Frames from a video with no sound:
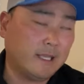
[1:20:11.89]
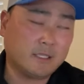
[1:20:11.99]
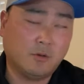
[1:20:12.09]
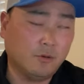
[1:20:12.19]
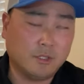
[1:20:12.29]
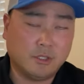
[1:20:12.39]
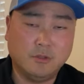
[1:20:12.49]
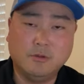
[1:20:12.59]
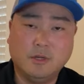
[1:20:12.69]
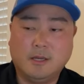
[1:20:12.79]
That's cool
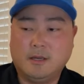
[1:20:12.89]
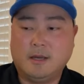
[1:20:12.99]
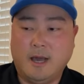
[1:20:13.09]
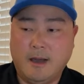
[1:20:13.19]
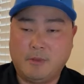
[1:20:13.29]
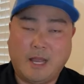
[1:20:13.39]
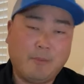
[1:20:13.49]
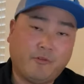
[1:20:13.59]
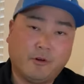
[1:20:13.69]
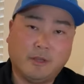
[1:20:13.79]
too. But I
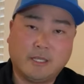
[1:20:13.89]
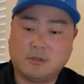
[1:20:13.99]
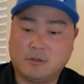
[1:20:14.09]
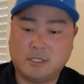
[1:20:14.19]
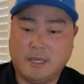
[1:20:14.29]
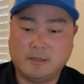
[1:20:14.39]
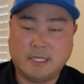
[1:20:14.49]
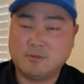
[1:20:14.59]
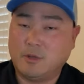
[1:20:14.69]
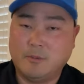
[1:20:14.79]
prefer electrical tape because
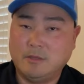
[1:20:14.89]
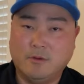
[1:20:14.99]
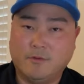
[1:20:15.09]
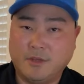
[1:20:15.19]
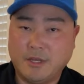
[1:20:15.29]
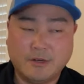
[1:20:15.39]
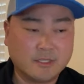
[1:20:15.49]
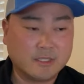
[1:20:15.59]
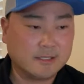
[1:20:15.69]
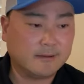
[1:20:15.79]
that's what I've been doing for
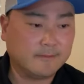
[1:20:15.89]
years.